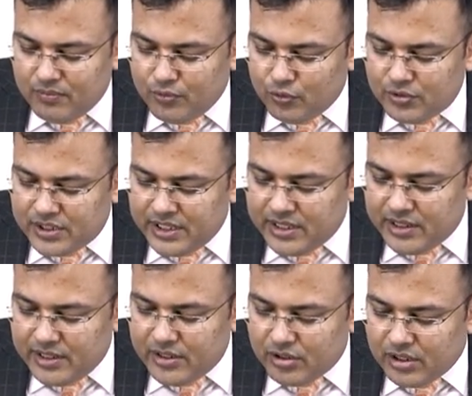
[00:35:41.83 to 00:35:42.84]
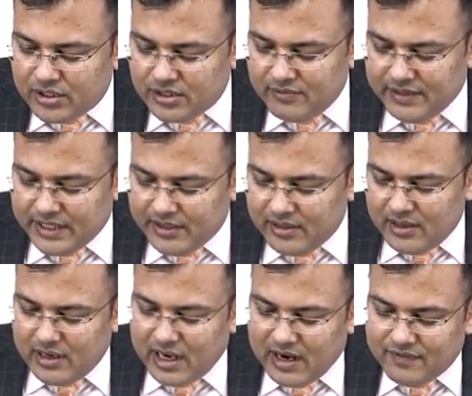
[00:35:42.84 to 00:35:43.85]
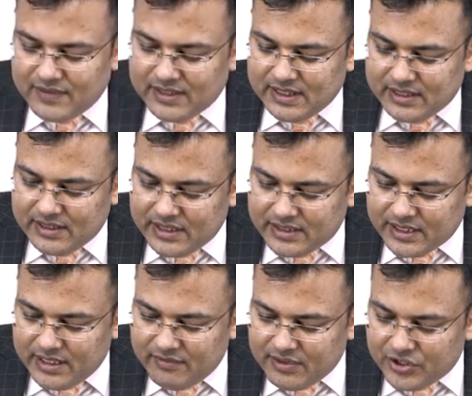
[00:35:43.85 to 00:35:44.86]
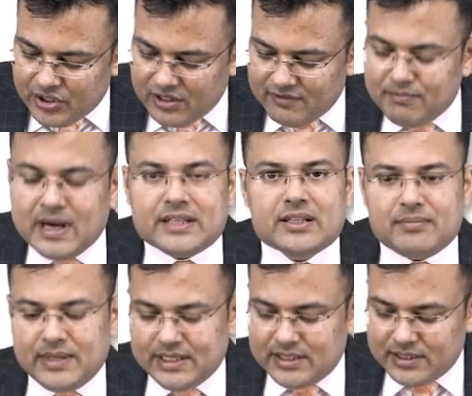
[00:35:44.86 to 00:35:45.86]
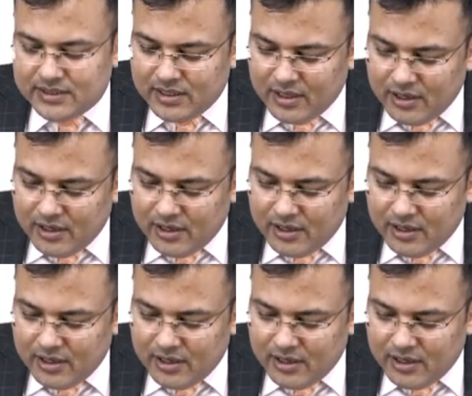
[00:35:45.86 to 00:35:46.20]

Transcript: Posterior intercostal vein. After that, there is invasion of Batson plexus.